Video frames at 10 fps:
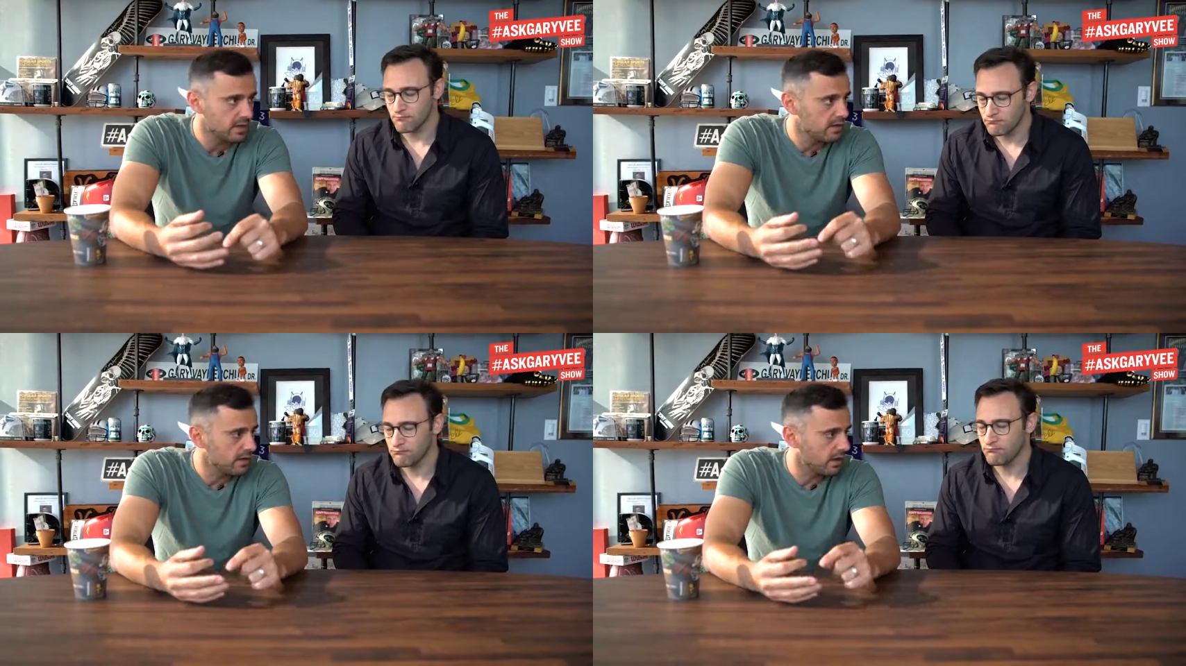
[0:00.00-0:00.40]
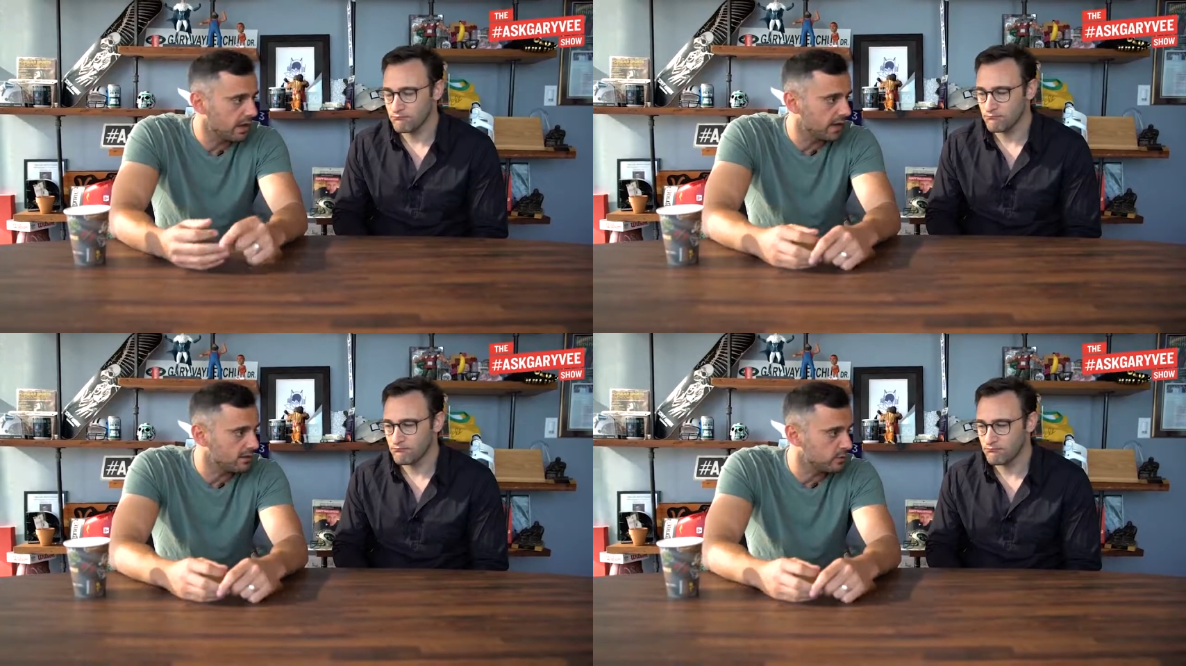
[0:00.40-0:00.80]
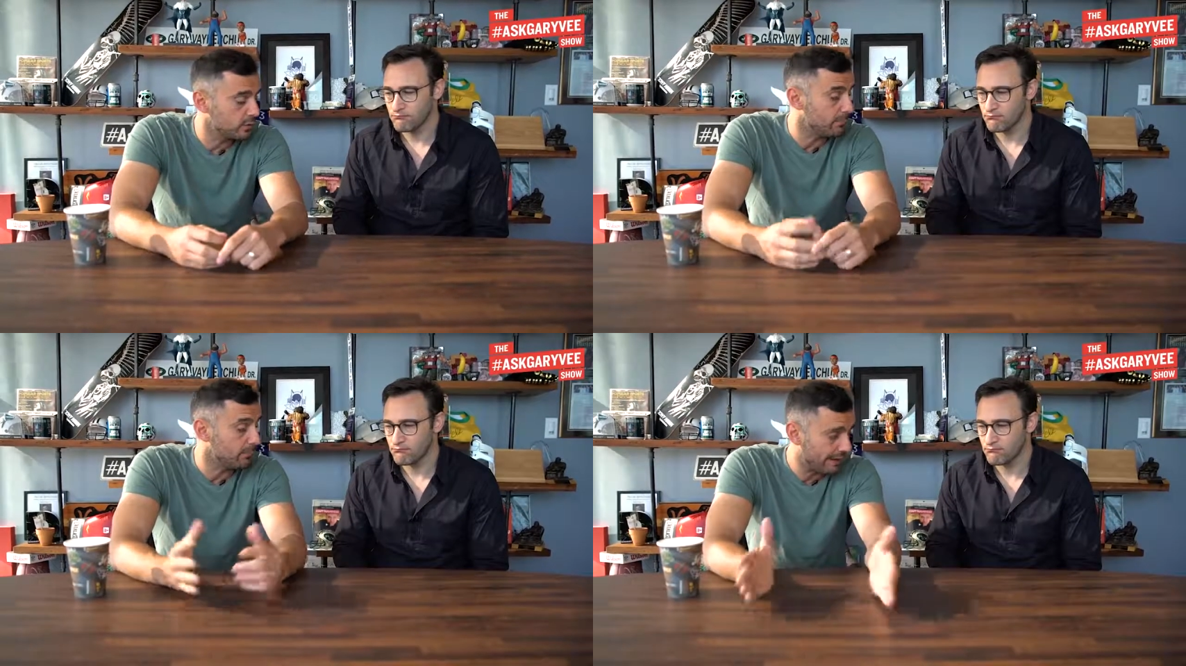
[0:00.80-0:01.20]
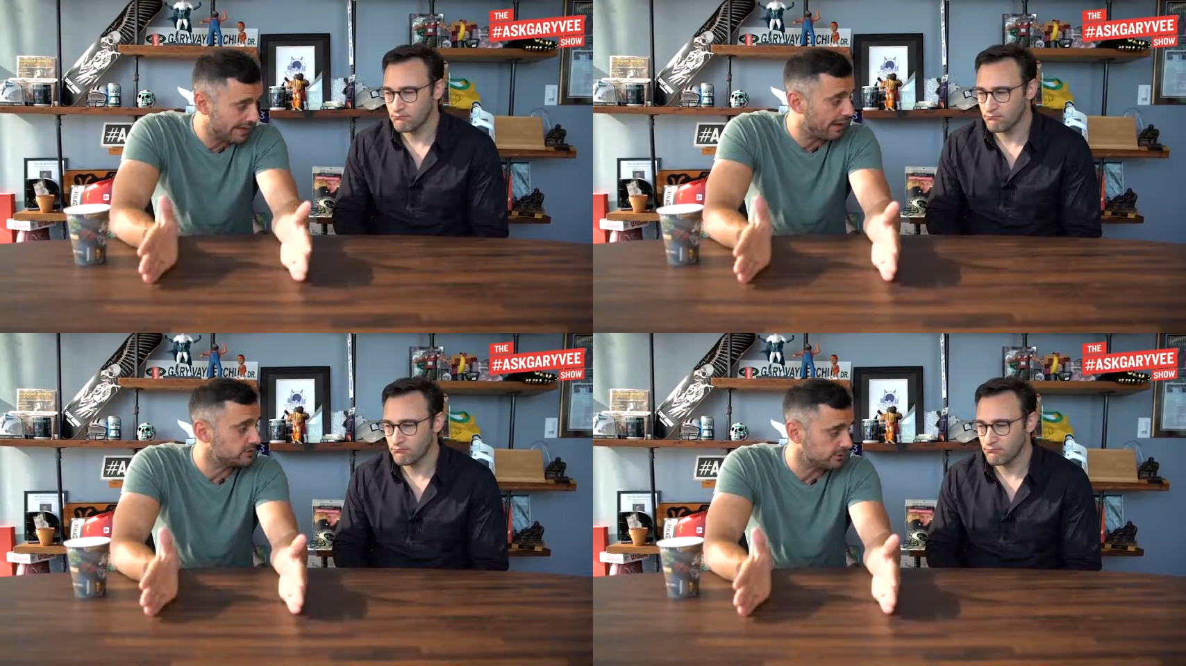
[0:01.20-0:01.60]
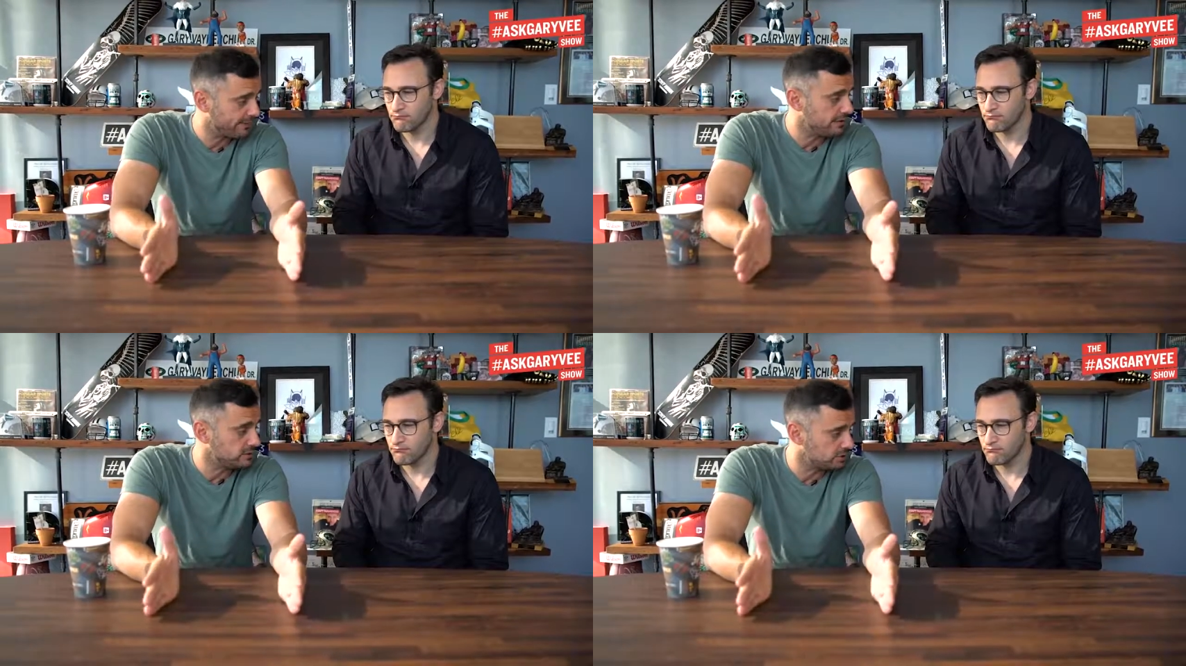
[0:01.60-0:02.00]
Speaker 1: Mm-hmm. Uh, you had a breakout
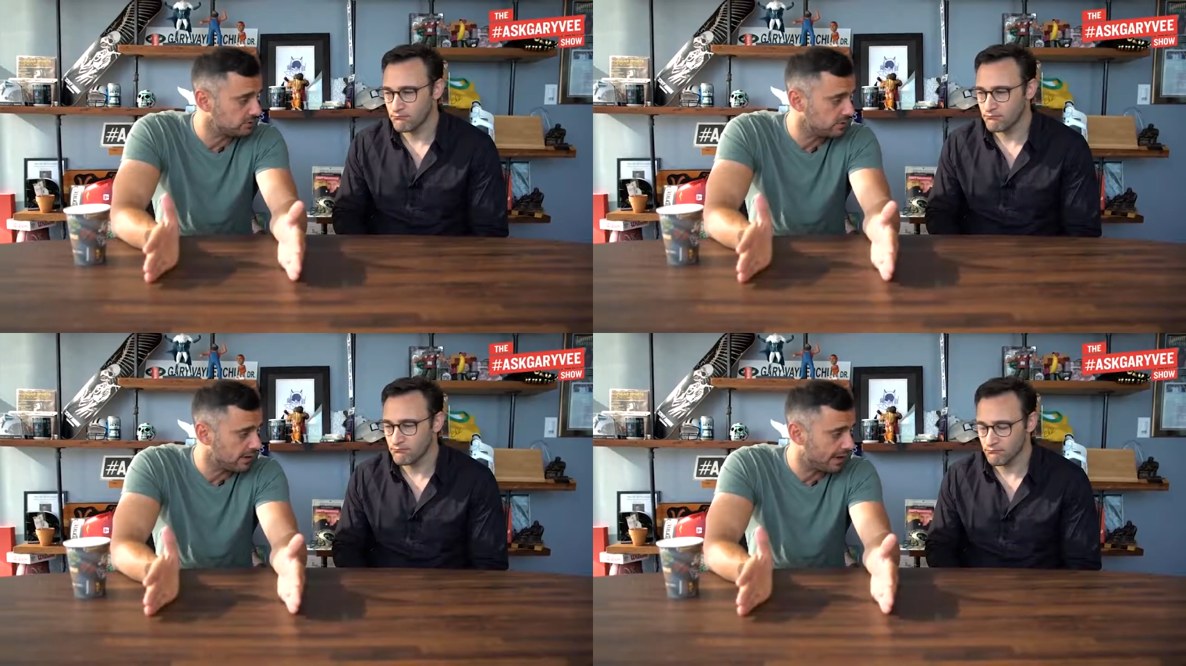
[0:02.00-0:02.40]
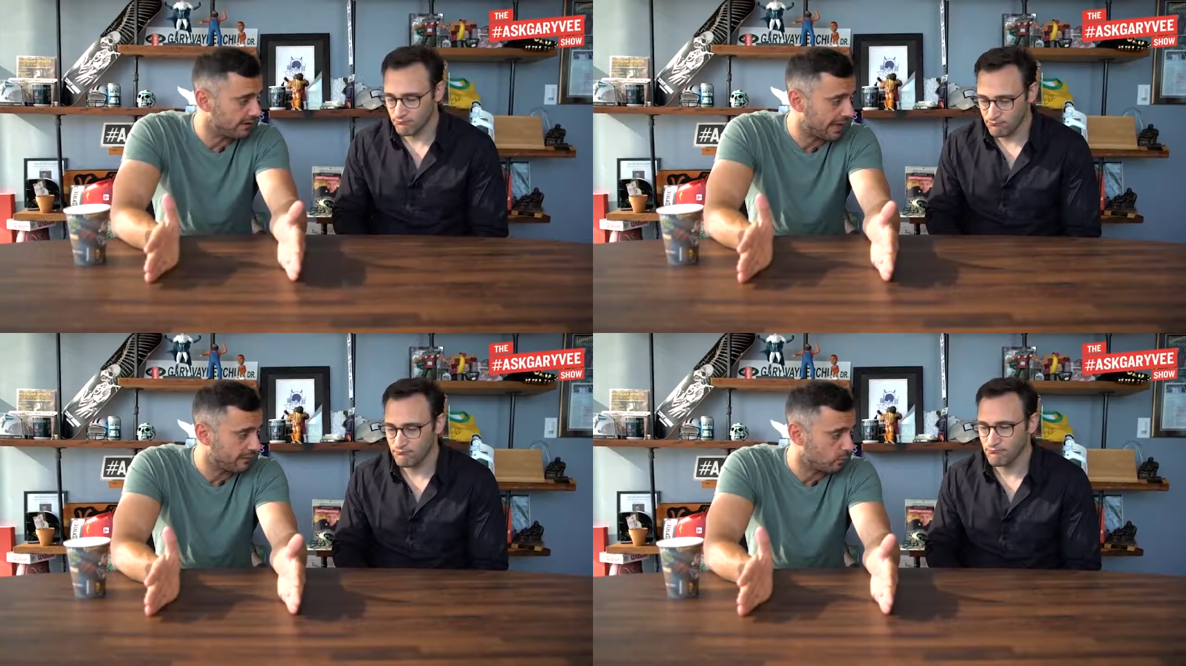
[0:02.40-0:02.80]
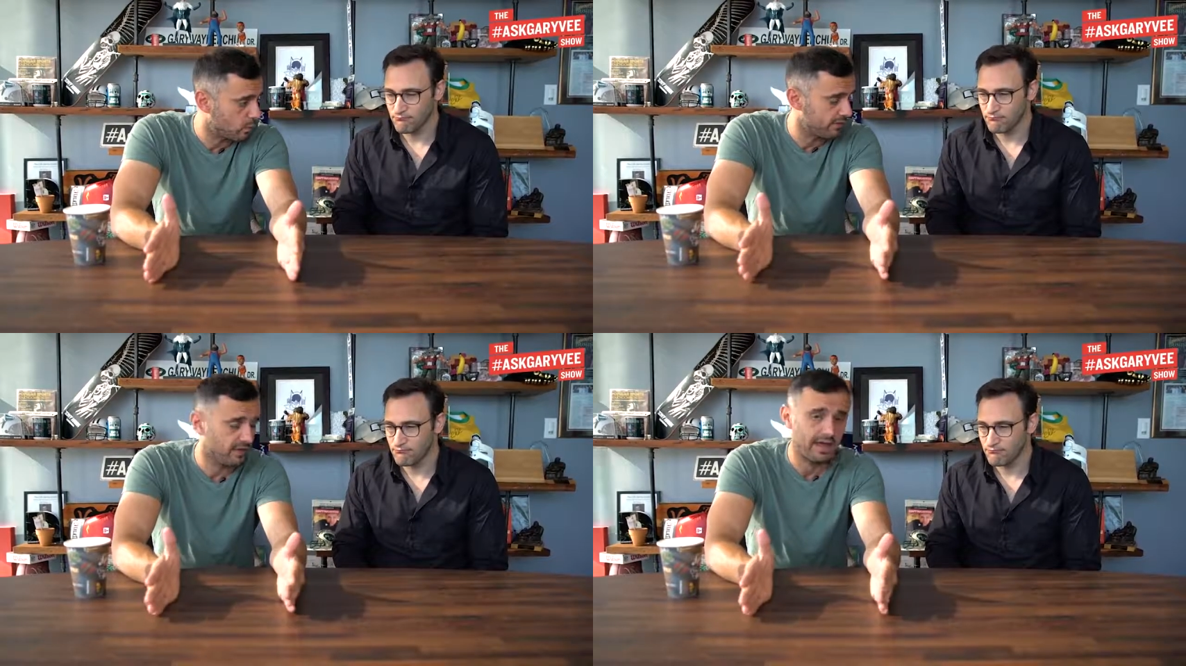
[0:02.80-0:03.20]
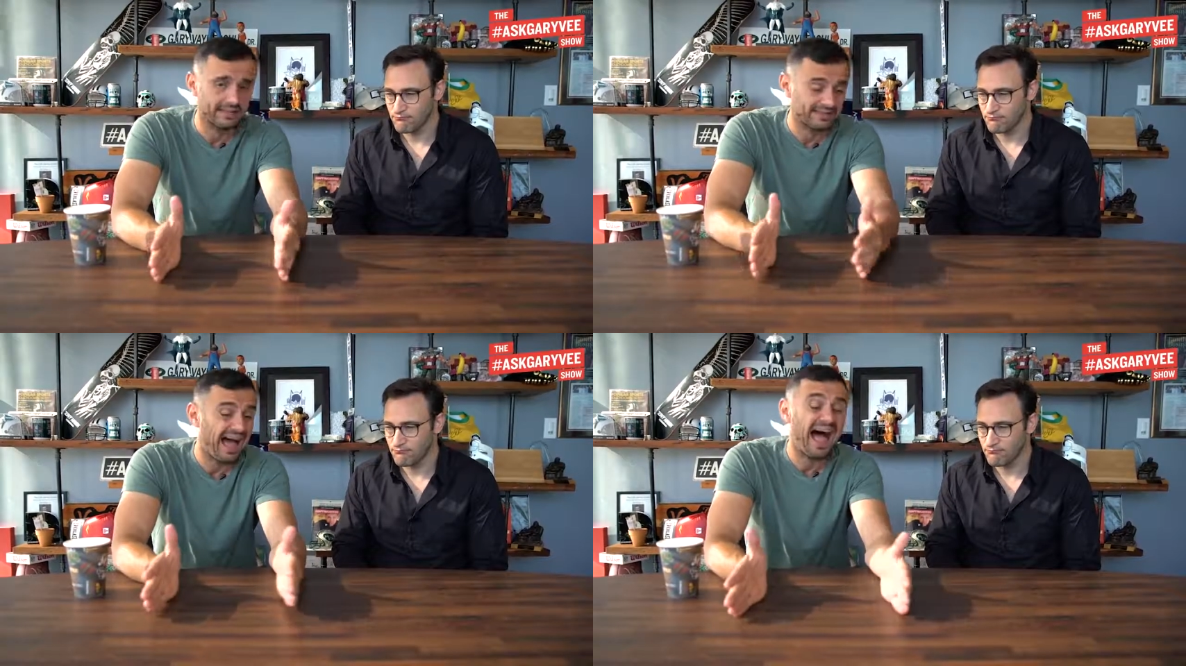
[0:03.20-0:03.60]
speech mm-hmm. at, at one of the at the